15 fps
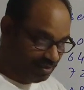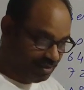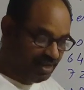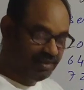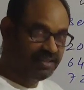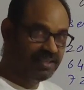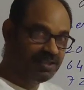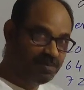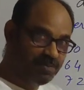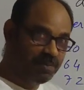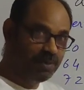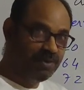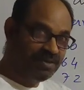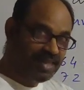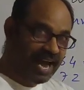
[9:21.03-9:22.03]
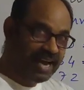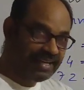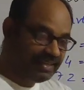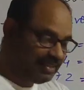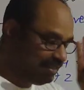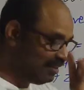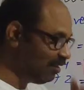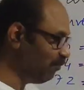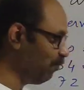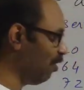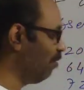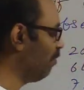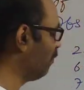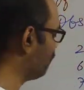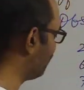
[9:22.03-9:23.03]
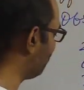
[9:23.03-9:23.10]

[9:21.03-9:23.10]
Let us put that in the form of